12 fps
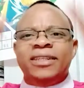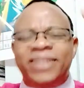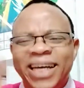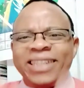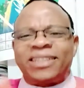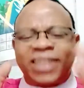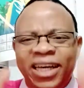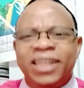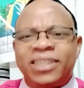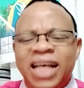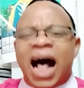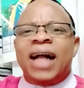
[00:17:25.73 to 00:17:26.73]
These
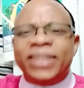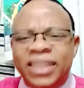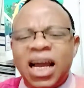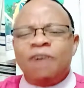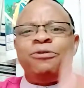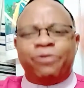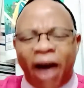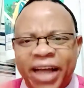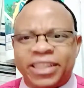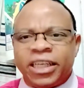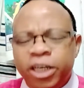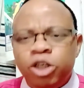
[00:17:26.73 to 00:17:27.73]
things are there
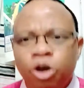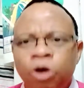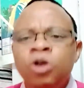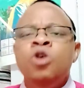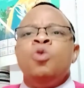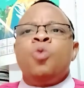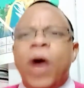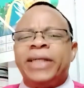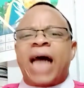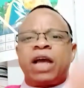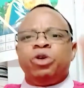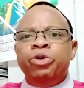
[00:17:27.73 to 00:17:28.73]
fighting you,
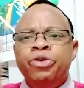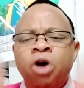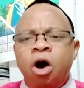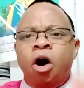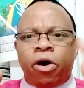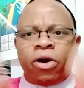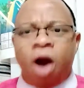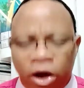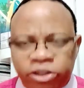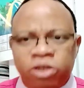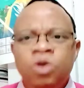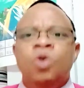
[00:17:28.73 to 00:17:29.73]
whether you know or
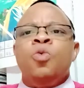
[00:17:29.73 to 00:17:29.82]
not,